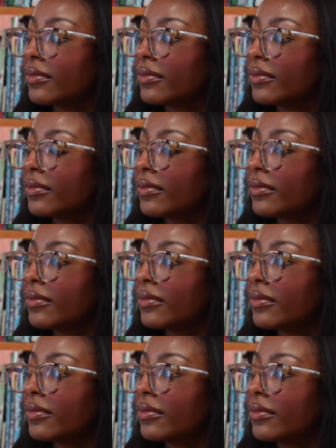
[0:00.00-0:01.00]

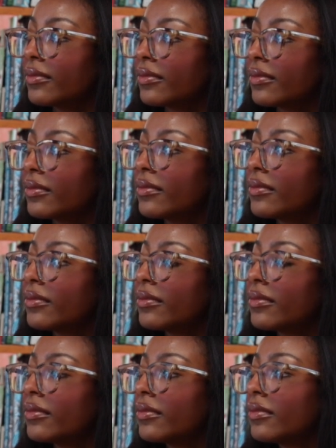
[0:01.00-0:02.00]

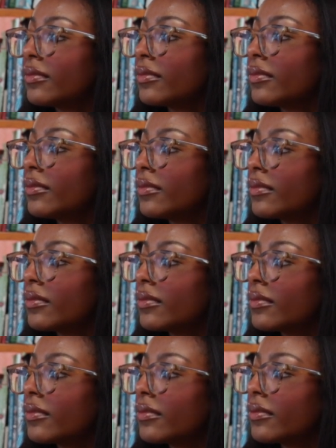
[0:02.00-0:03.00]

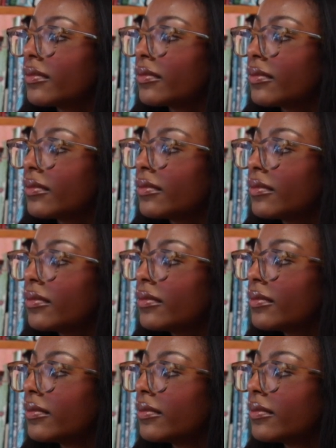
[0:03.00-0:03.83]
This person isn't speaking.